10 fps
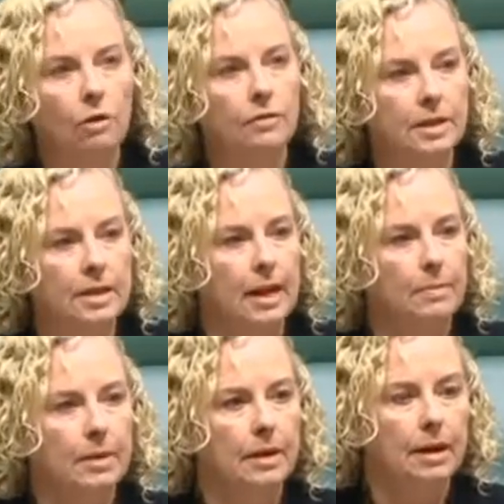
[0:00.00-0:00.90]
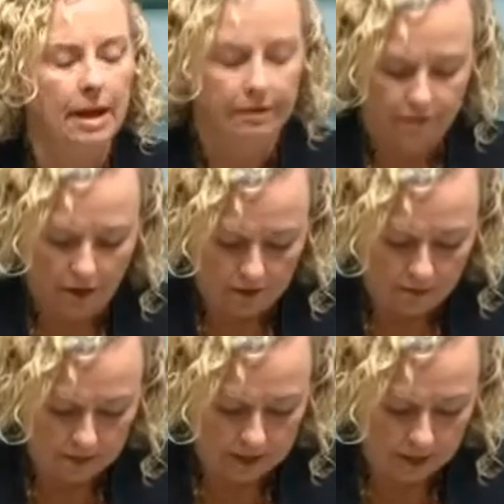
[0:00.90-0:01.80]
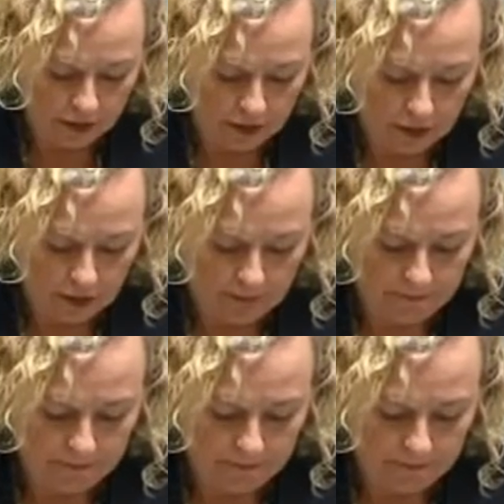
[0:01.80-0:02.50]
of escaping a violent relationship.